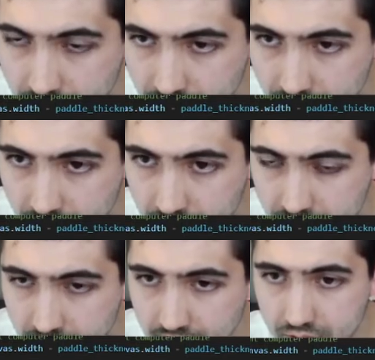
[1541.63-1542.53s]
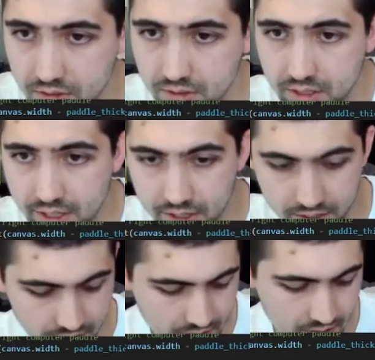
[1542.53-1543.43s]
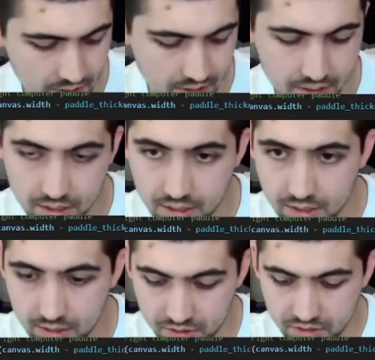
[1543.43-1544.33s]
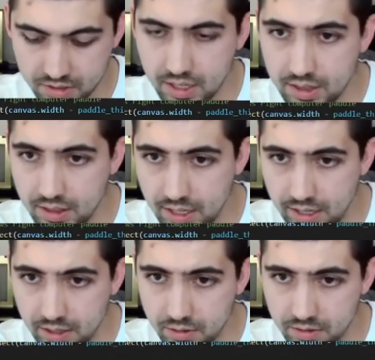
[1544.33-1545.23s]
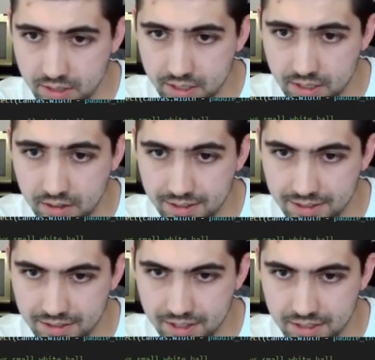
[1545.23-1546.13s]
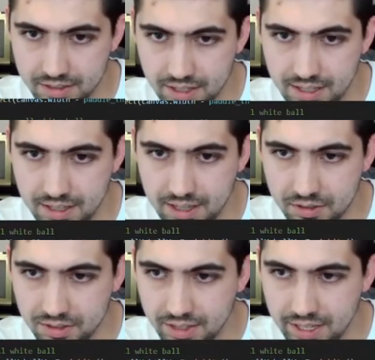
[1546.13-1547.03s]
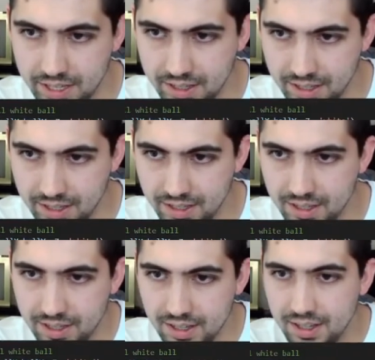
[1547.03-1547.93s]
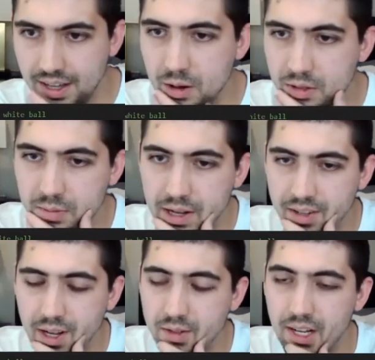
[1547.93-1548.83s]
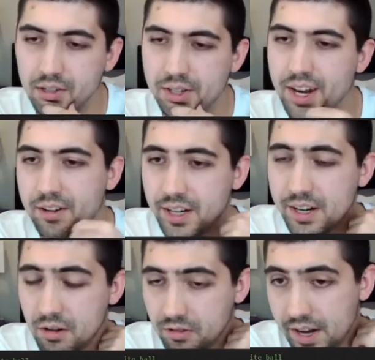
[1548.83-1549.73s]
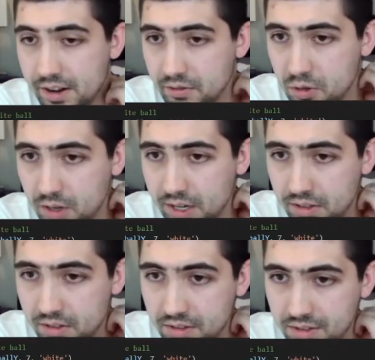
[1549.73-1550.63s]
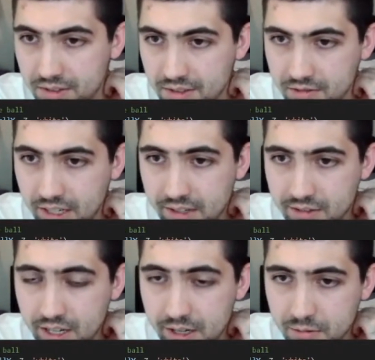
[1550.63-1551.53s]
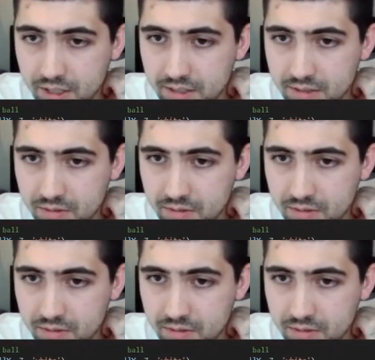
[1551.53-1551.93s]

that was actually, let's just cut that out, because that's actually, like, I was actually getting ready to write it twice. Write what